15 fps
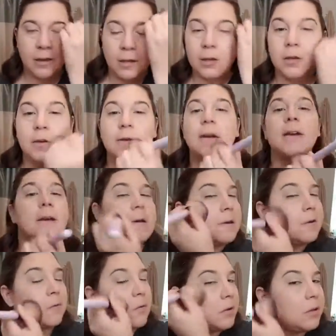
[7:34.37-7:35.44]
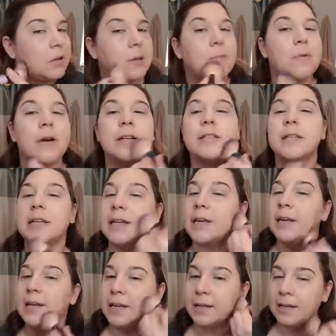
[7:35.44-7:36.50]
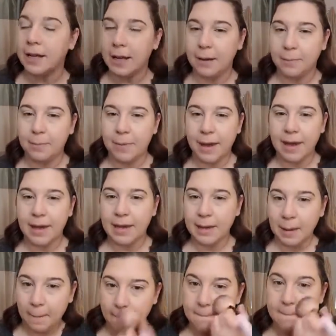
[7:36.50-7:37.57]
You could really press it in and bake